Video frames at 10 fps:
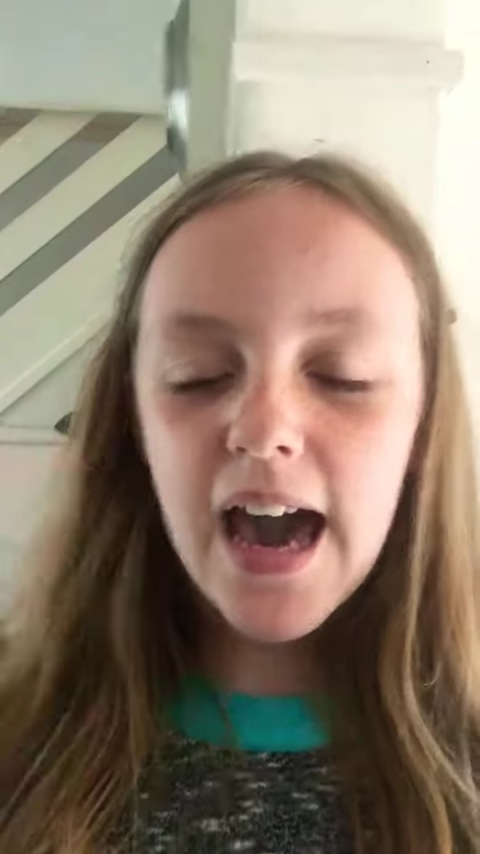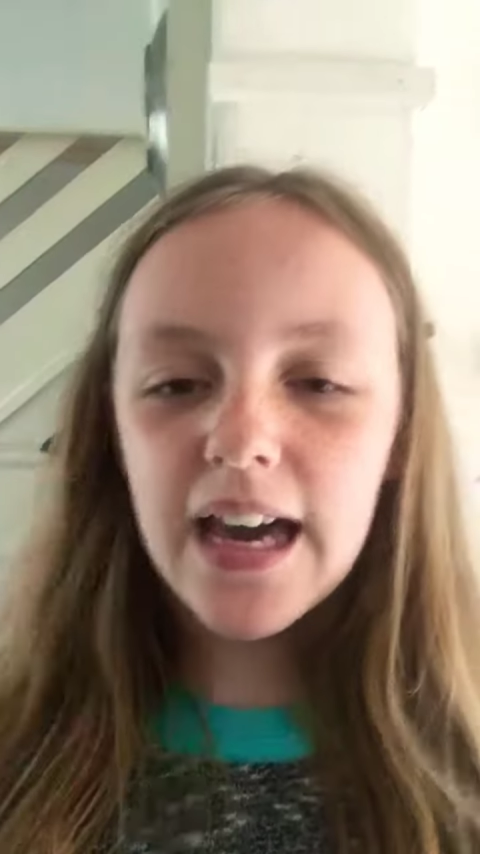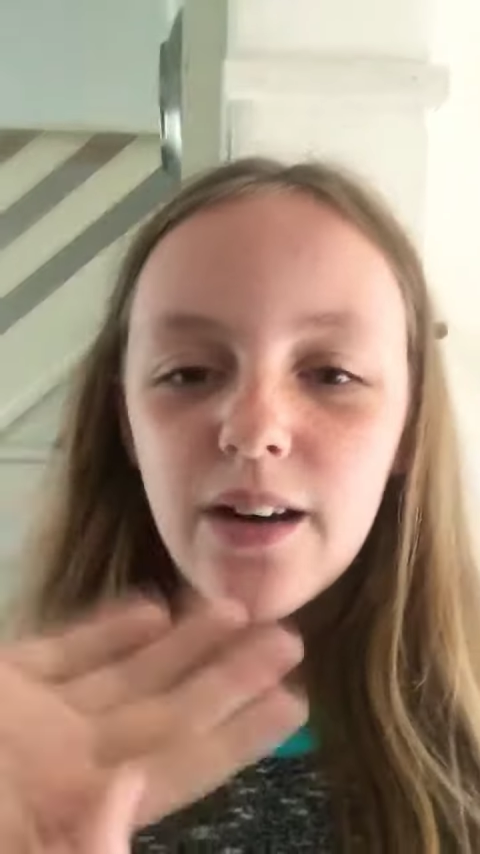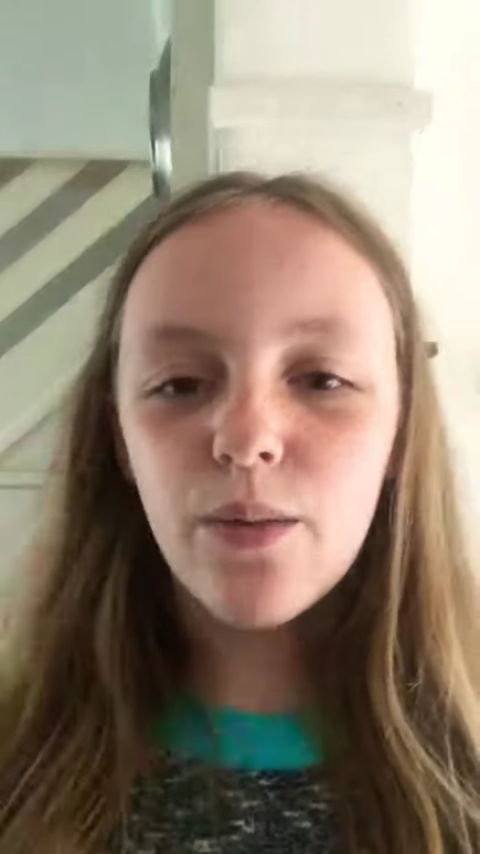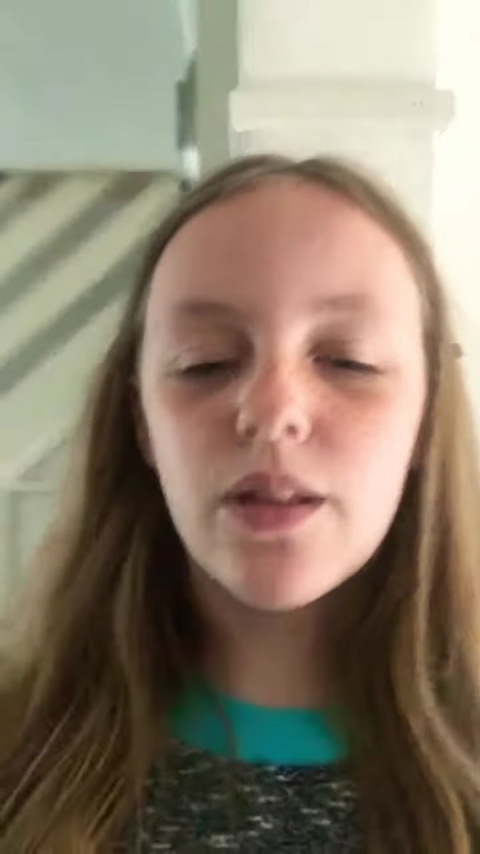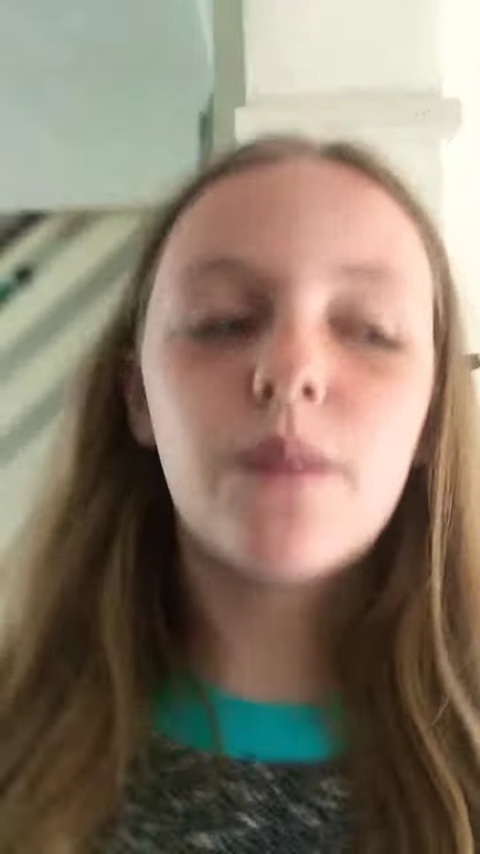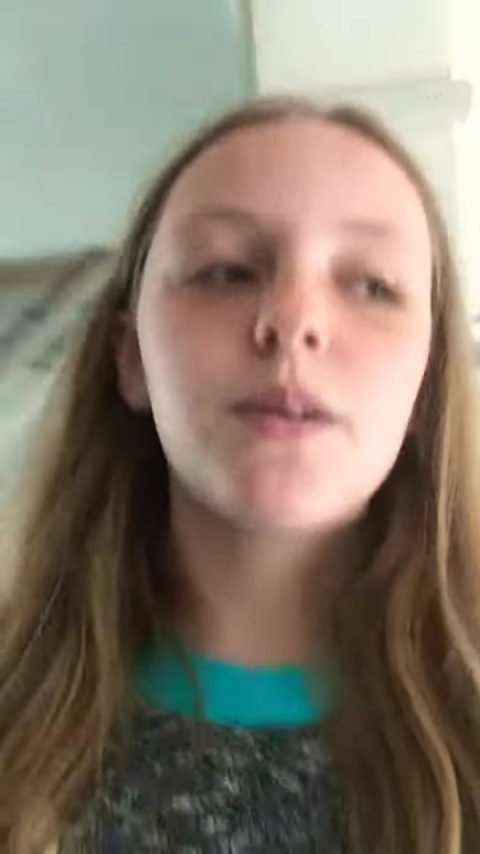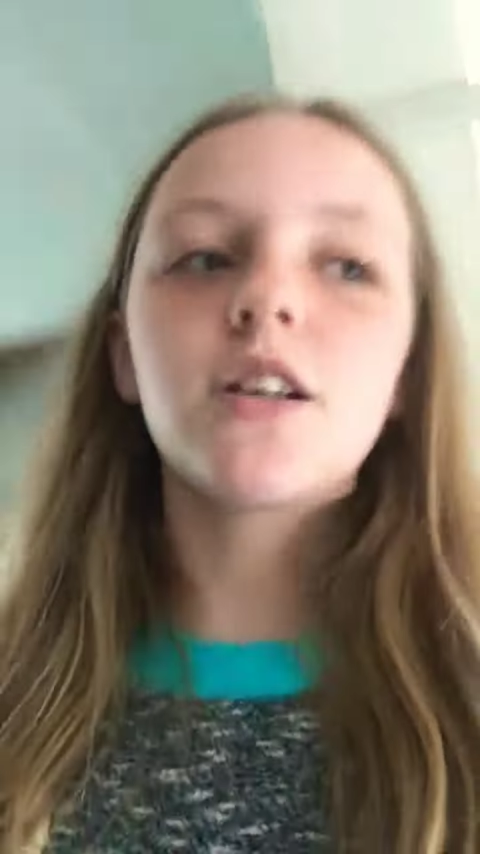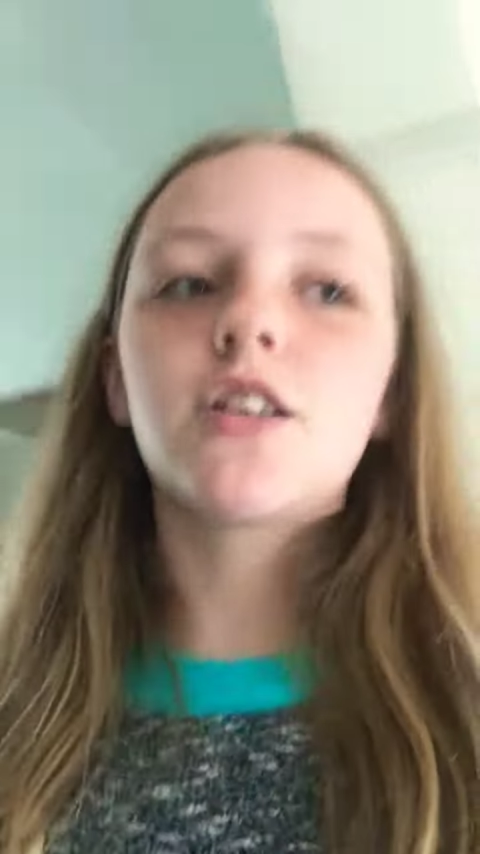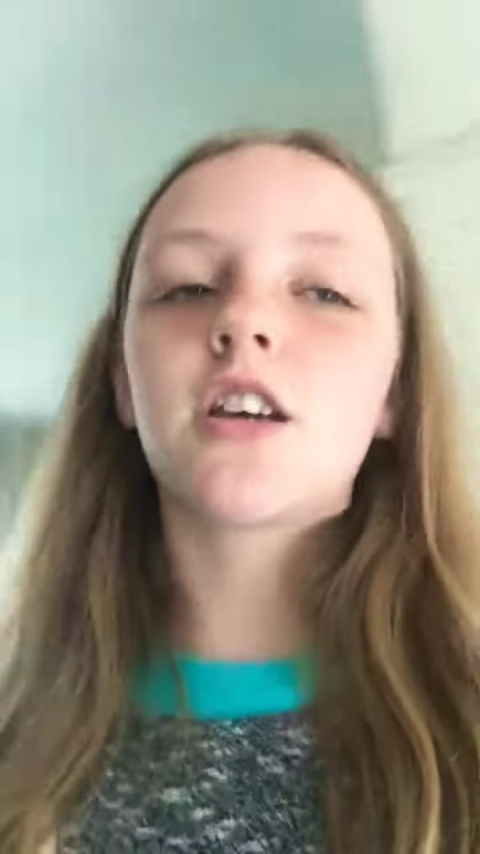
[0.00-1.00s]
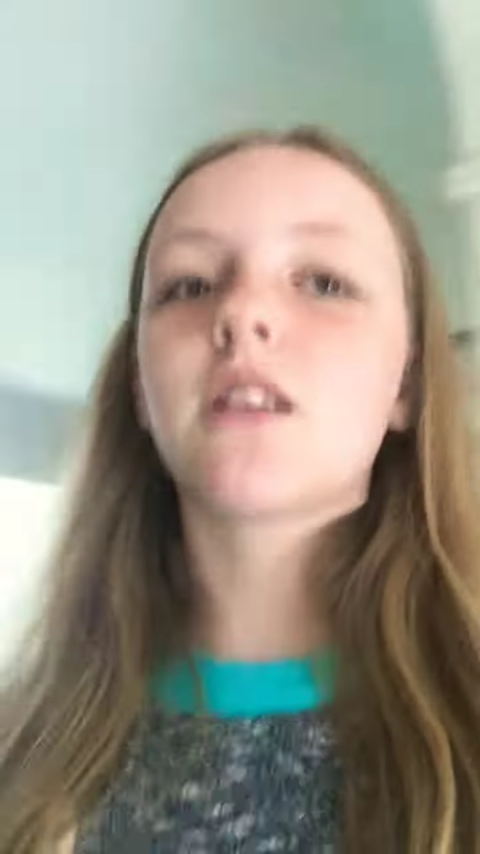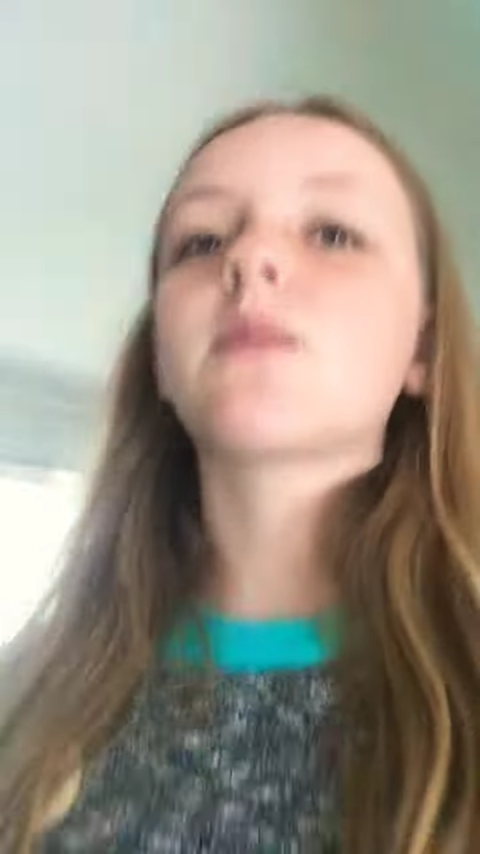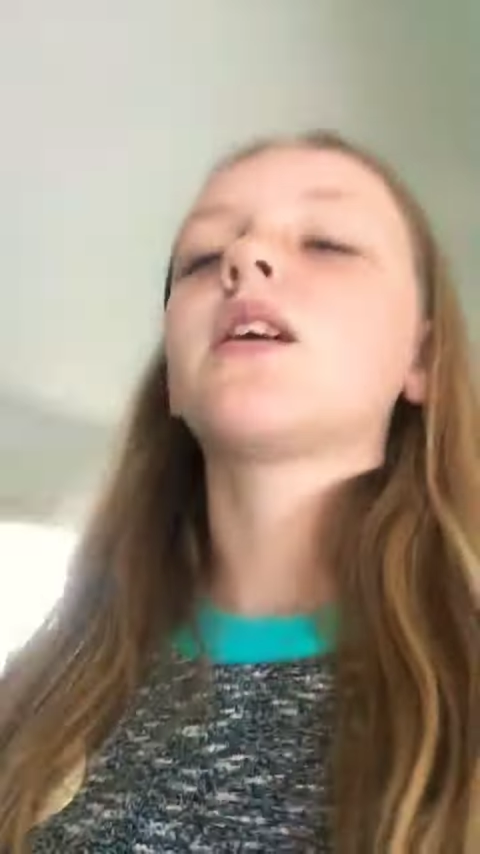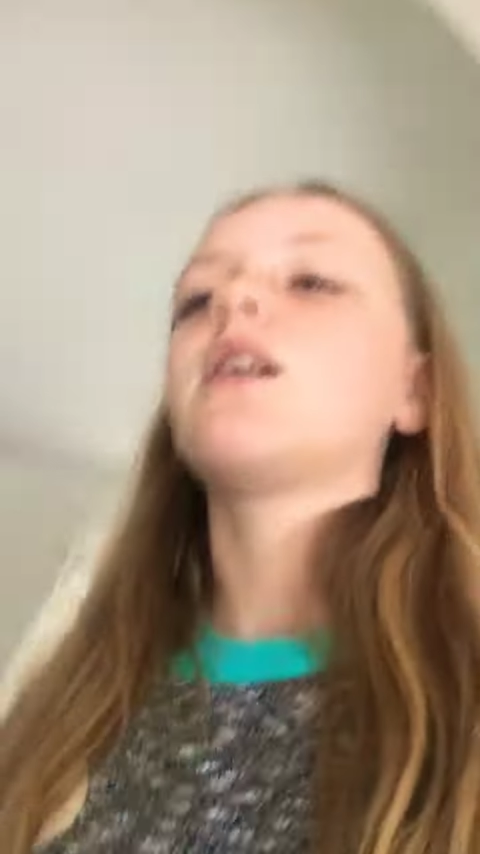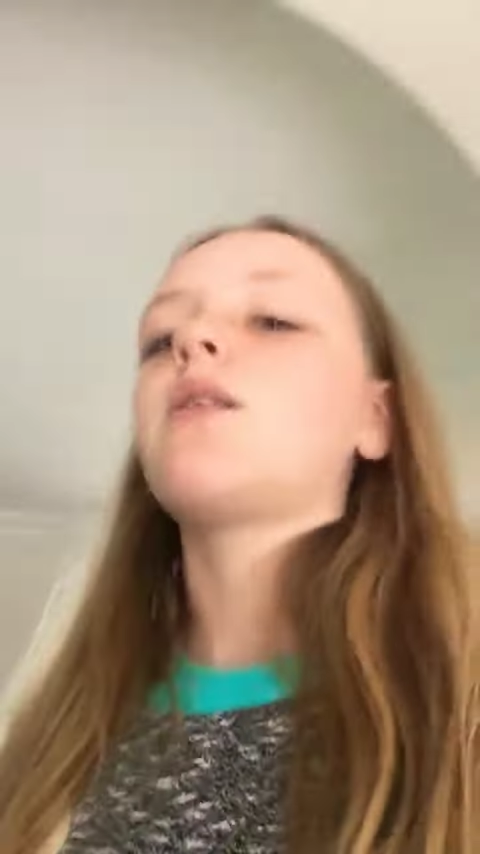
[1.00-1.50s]
Hey, what's up
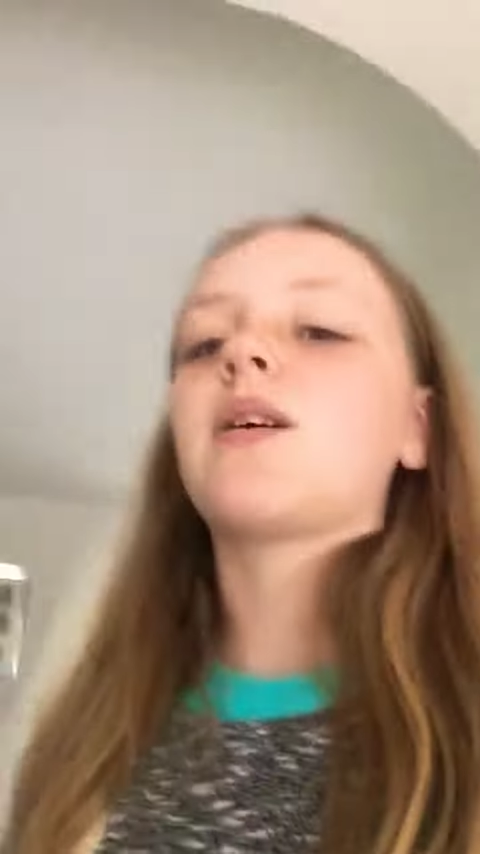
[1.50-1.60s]
YouTube?